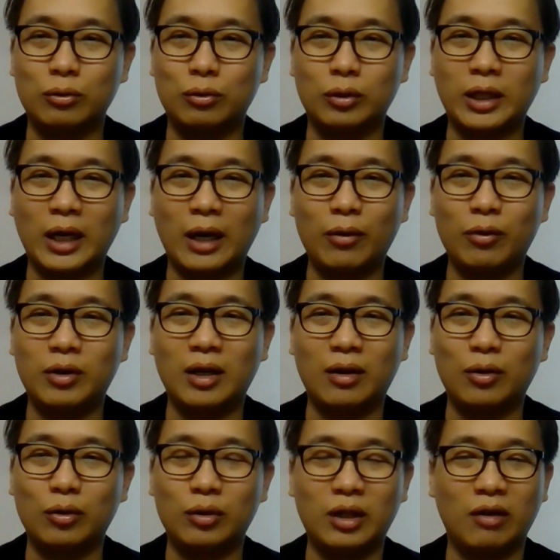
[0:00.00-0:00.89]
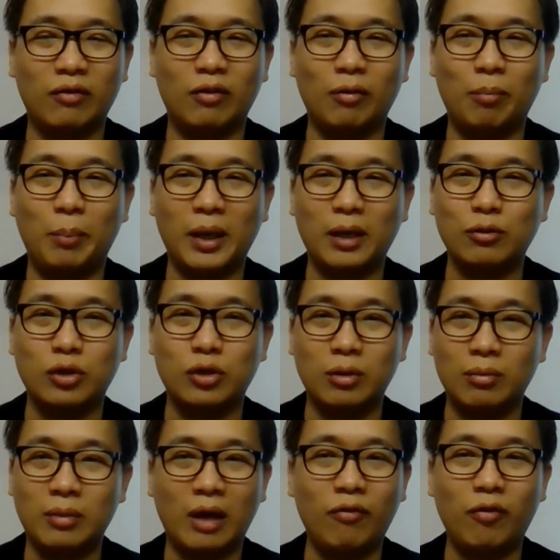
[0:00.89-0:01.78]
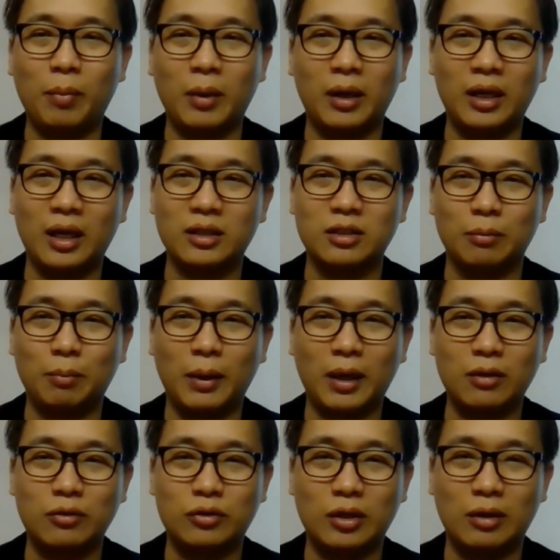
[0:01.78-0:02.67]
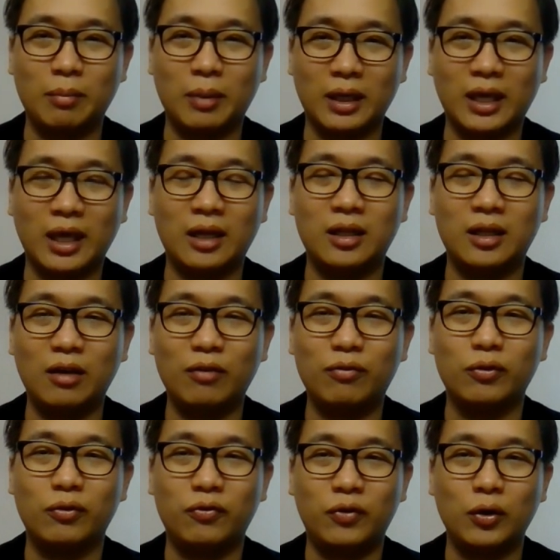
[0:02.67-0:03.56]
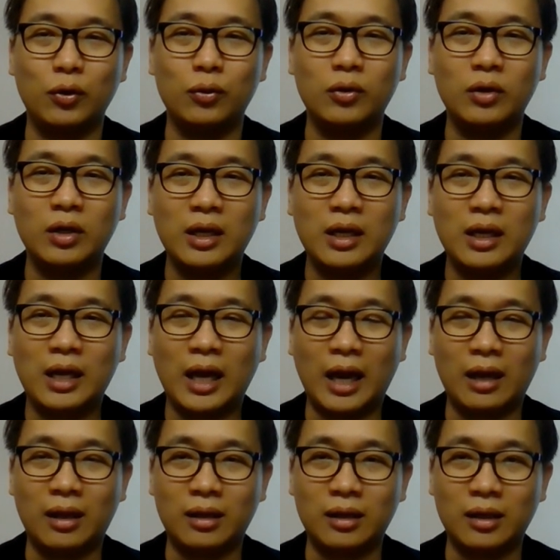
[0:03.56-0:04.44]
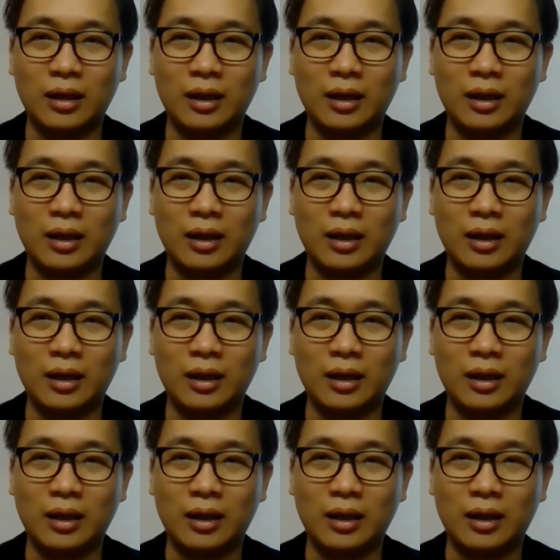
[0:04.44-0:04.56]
tell you that, you know, they have a big dream. Everybody has a big dream, but can they fulfill and